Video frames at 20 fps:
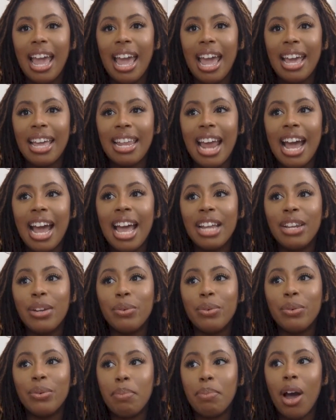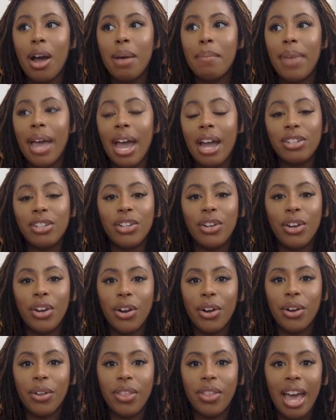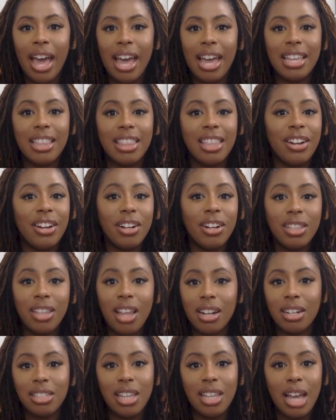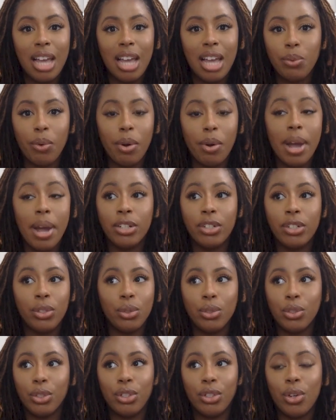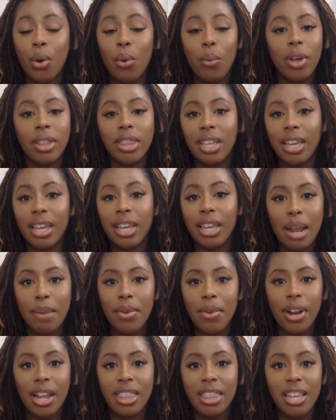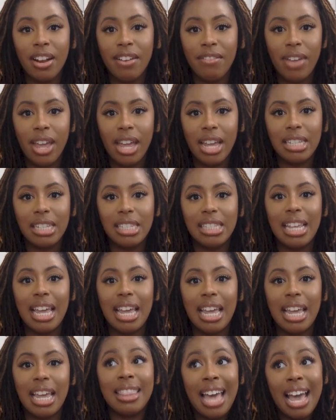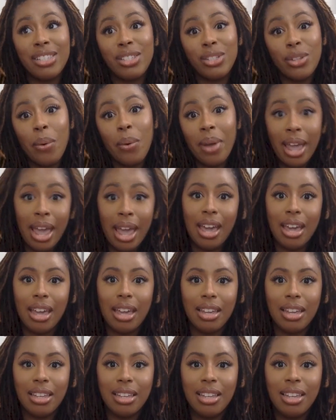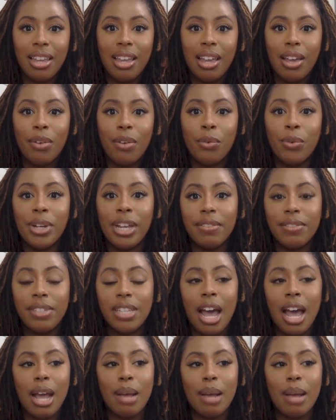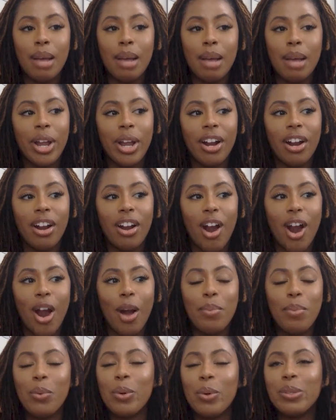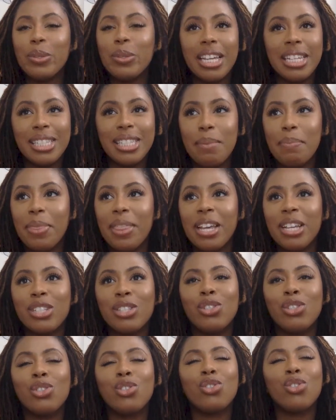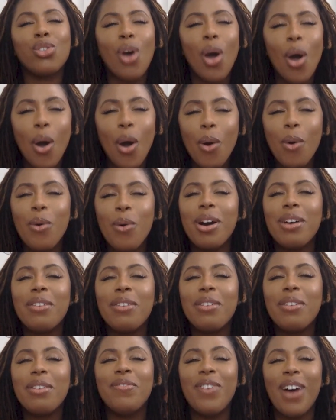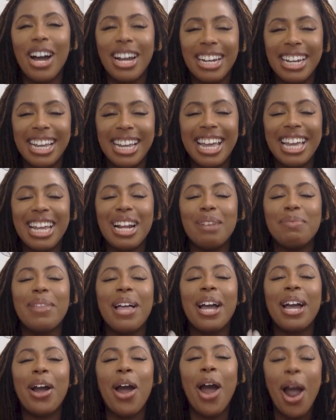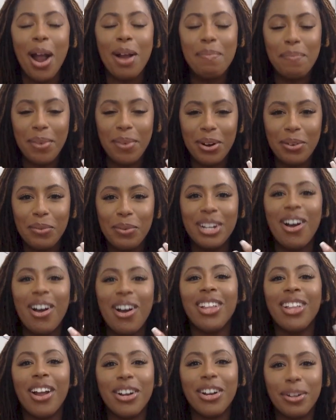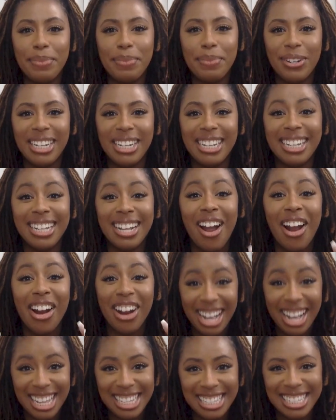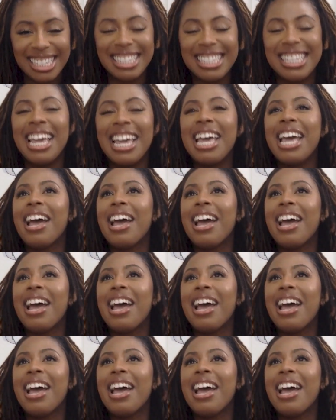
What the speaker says: And I had to respond back to her that there are a lot of times where my children don't want the camera in their face, and that's okay. We have times where Harper will say something so funny, and I'm like, Harper, we call our community our cousins.